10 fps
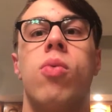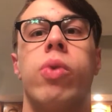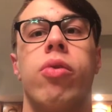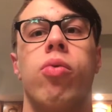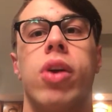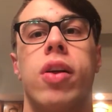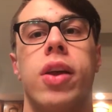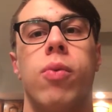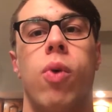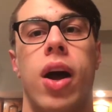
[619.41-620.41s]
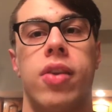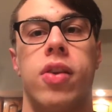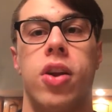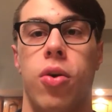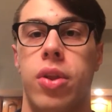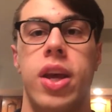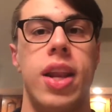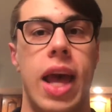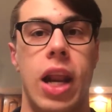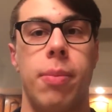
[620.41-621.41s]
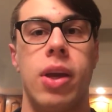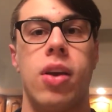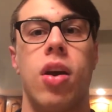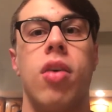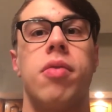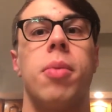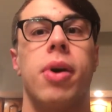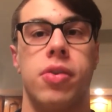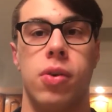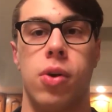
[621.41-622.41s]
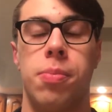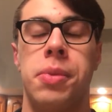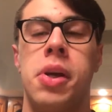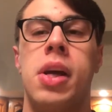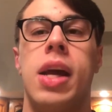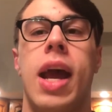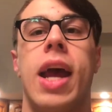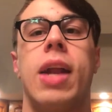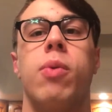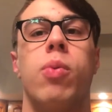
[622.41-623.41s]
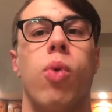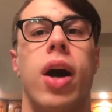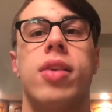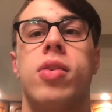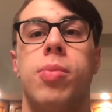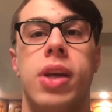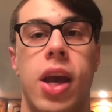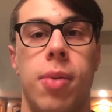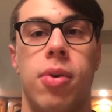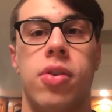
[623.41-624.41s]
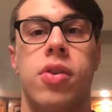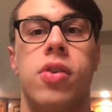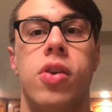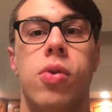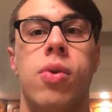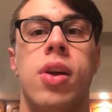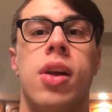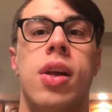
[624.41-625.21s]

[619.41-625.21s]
We really want to know the anatomy of the muscle group, and we want to be able to